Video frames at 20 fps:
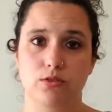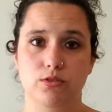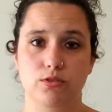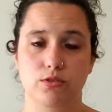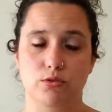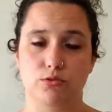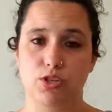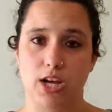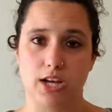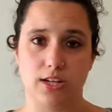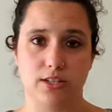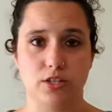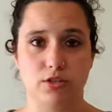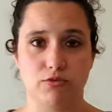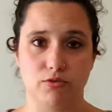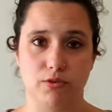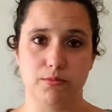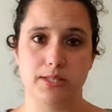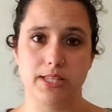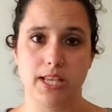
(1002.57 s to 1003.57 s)
So
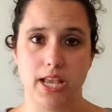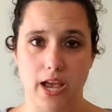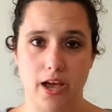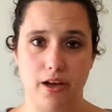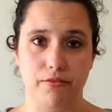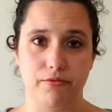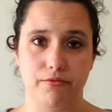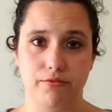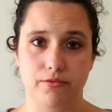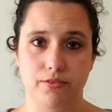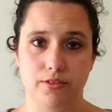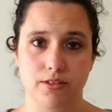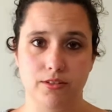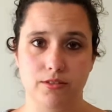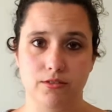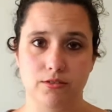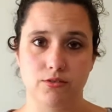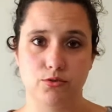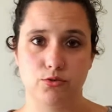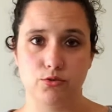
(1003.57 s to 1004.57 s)
Jax's room is half
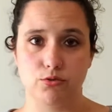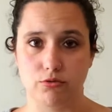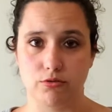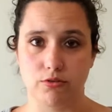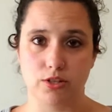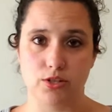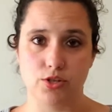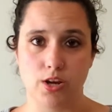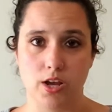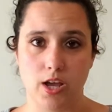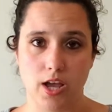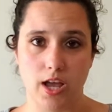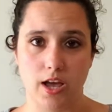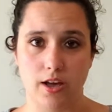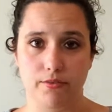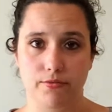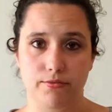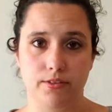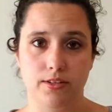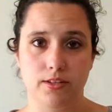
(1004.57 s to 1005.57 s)
storage,
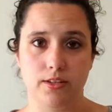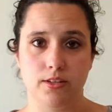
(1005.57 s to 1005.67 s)
half